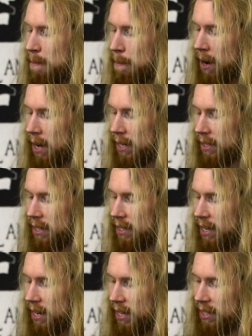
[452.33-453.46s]
but it's
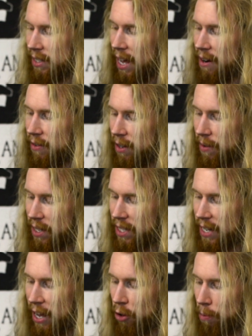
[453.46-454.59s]
kind of a
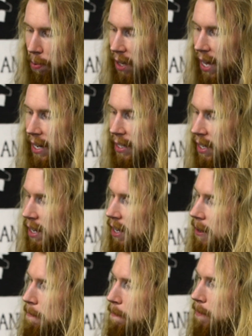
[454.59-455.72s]
scaled plate
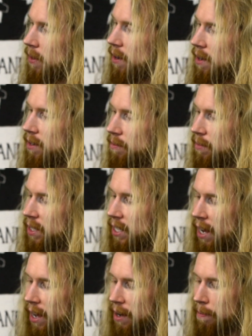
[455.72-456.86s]

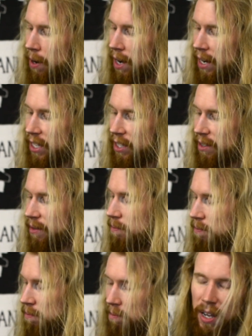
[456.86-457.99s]
design, but it's
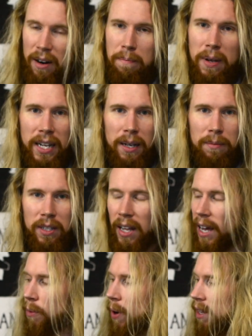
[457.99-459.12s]
kind of medium to
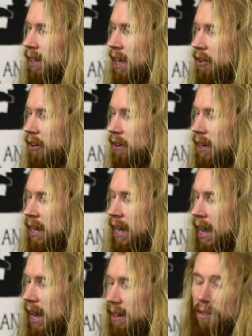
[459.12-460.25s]
lightweight leather,
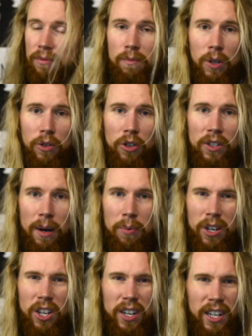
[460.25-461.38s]
and it turns out
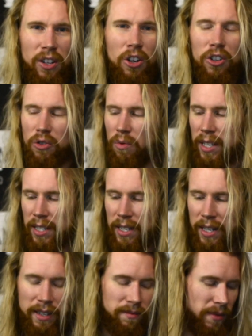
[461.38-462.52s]
pretty good, and it looks
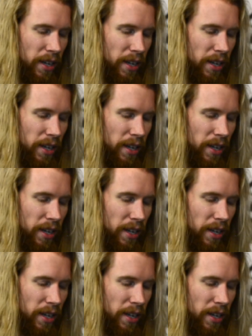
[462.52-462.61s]
rustic and